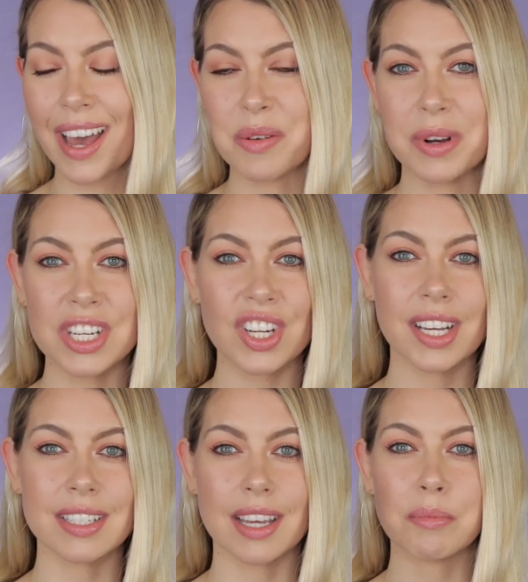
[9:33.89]
I wish
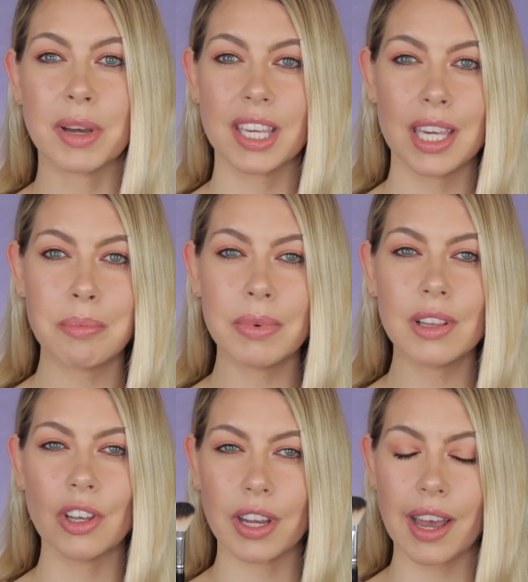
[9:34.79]
I did, but keep a
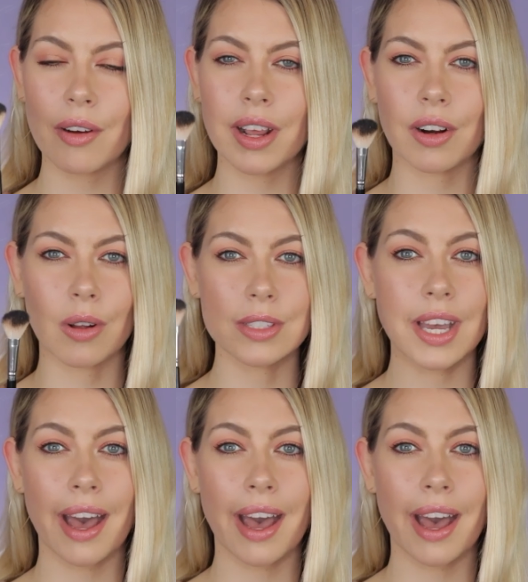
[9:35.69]
lookout at Ulta.